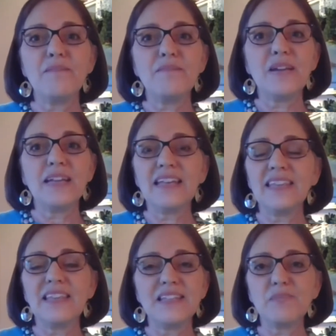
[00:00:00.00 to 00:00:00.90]
again,
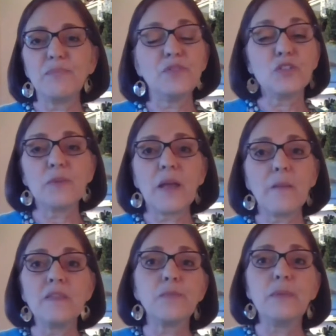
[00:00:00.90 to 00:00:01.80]
it's just
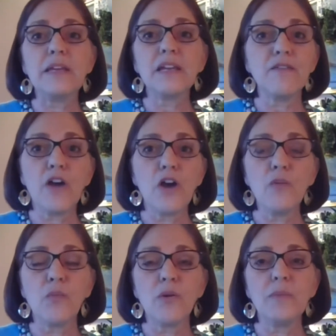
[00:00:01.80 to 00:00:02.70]
become this beacon of
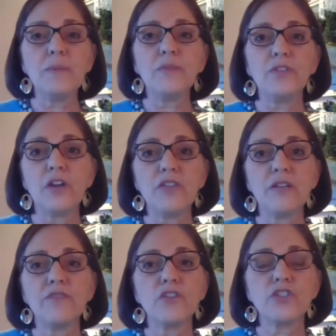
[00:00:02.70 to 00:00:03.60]
hope where people know that
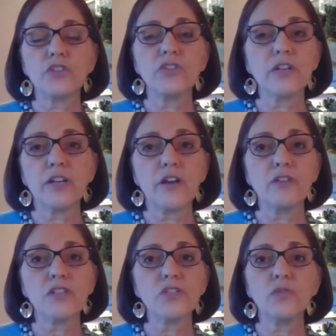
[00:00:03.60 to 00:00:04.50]
if their children can go to
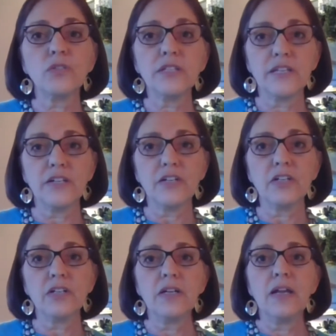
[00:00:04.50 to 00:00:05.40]
school
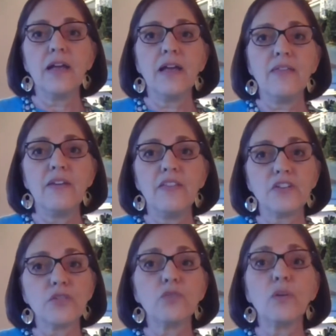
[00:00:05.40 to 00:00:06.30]
here, that
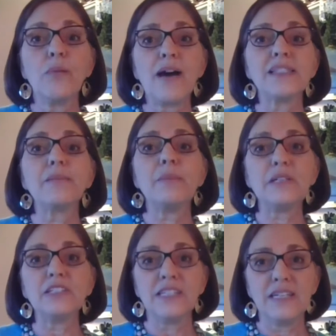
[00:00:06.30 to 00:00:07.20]
there's a real
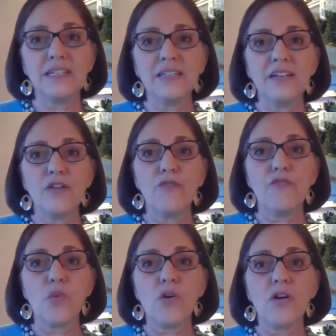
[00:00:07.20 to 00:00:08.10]
possibility
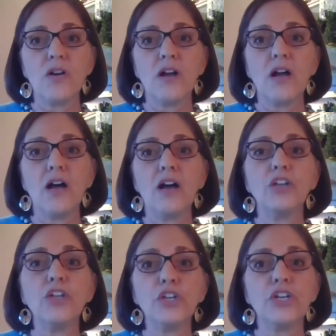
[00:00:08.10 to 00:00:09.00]
for a
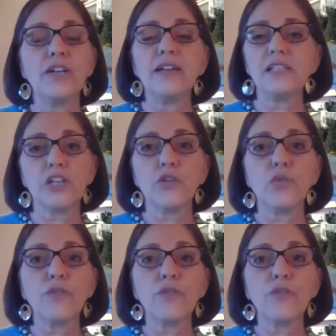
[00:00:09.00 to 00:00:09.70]
good and secure